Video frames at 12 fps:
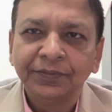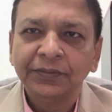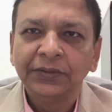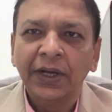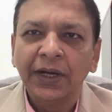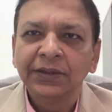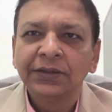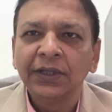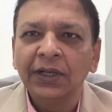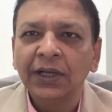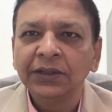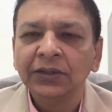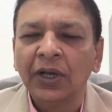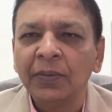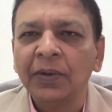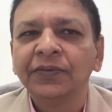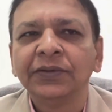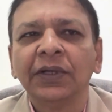That's the job
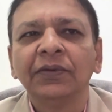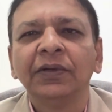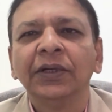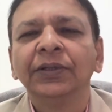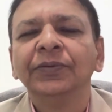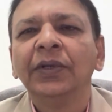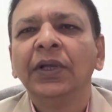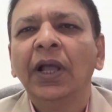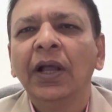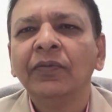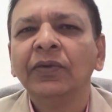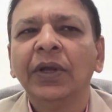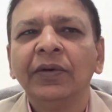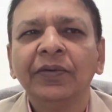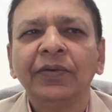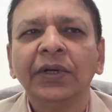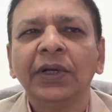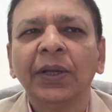of server. and we have
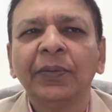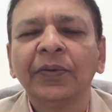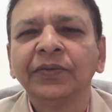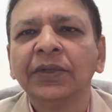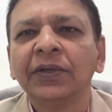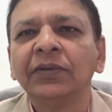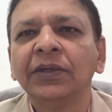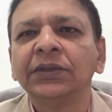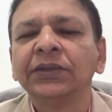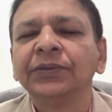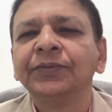different type of servers.